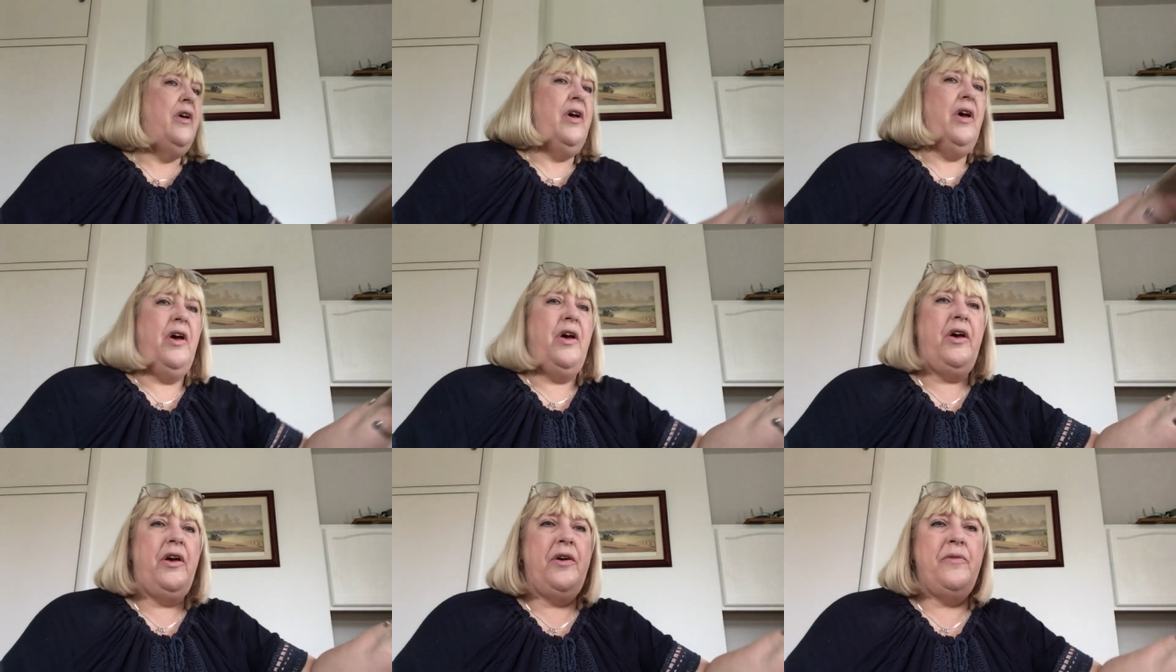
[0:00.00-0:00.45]

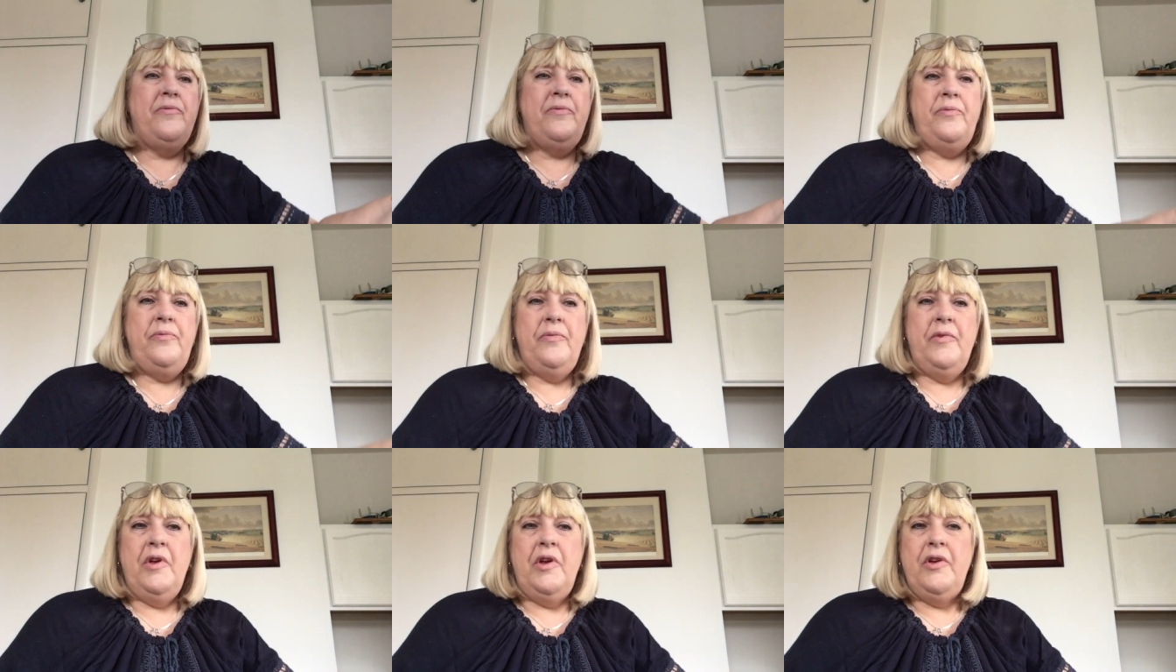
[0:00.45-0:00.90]
Um,
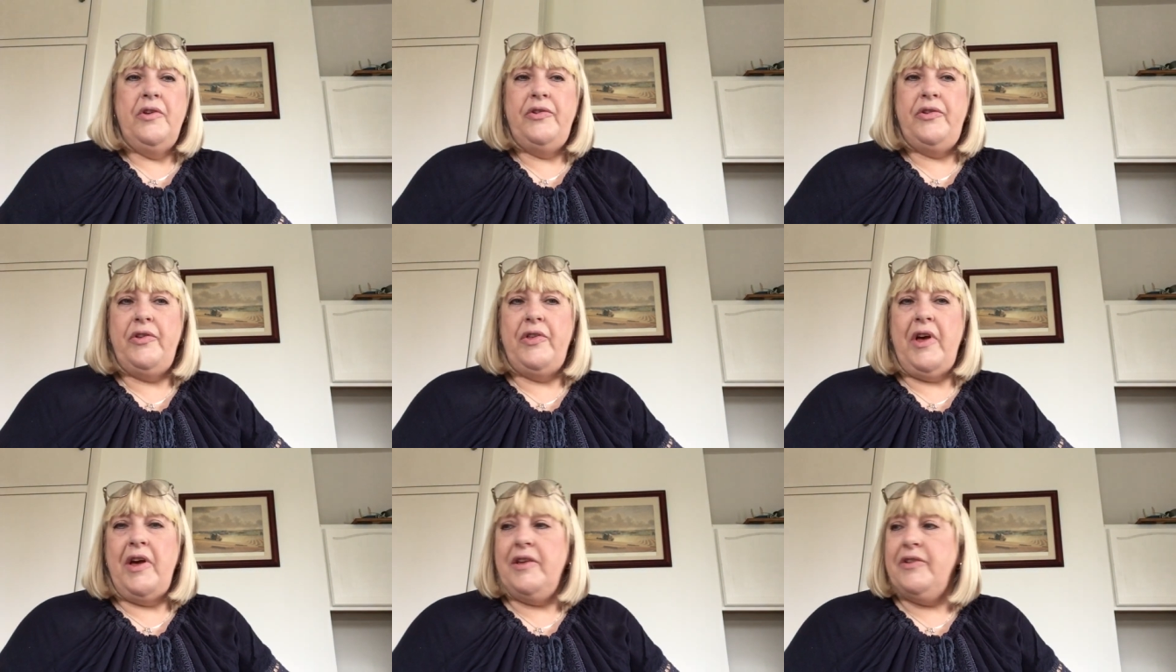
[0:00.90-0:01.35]

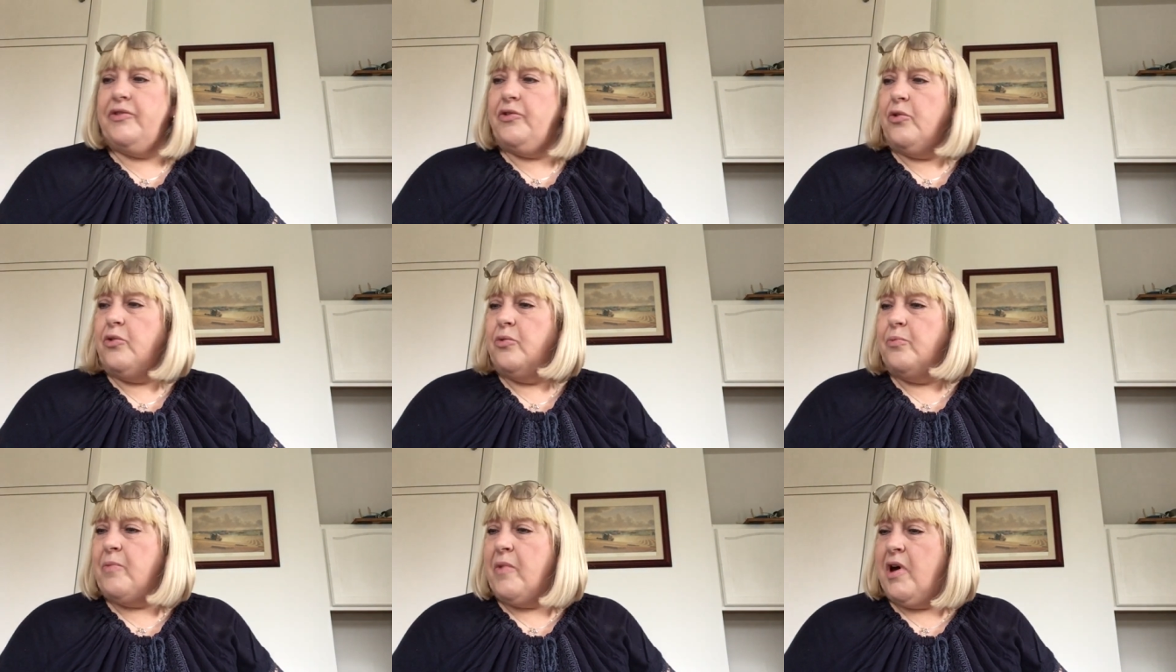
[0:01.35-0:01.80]
so that's
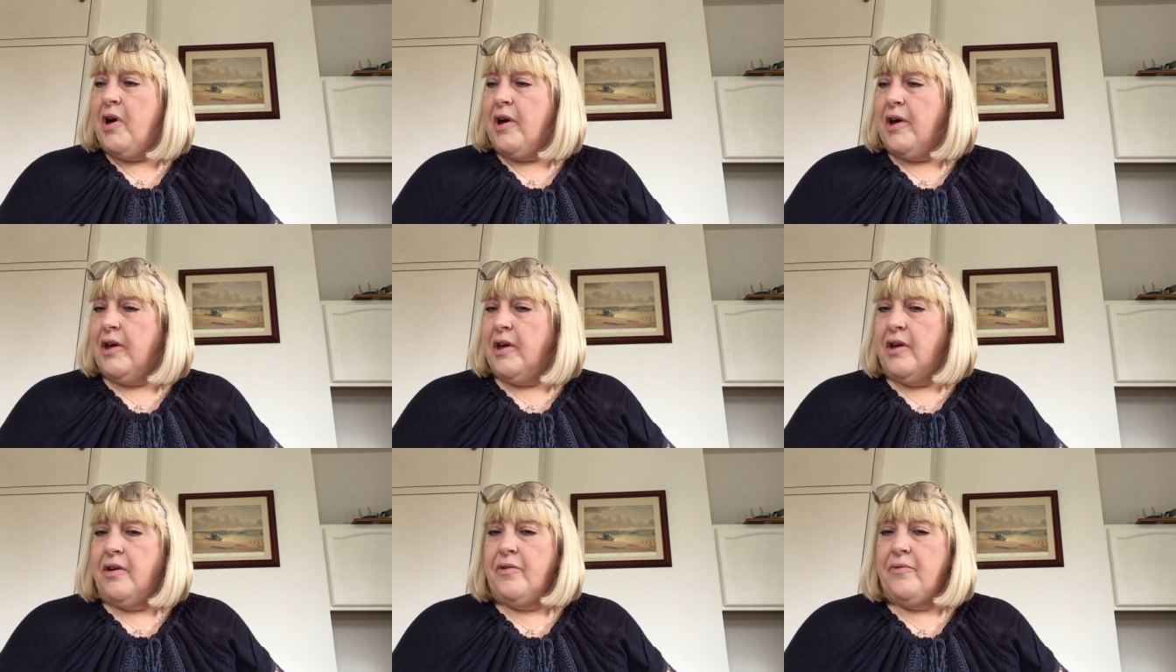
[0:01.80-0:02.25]
all
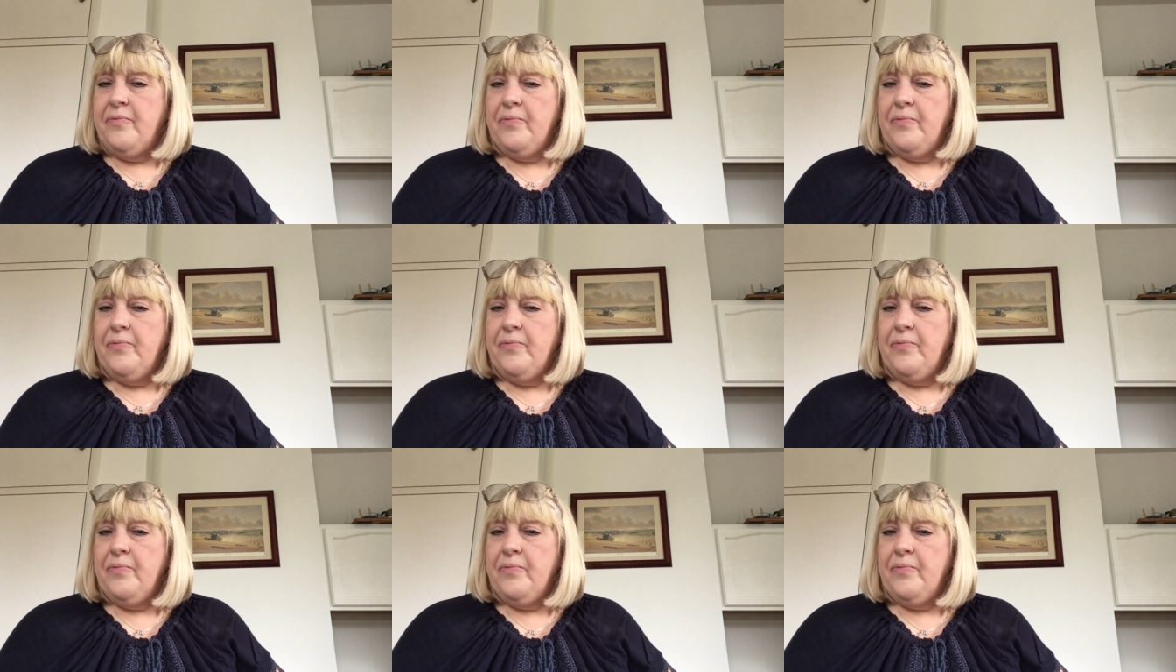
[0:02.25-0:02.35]
my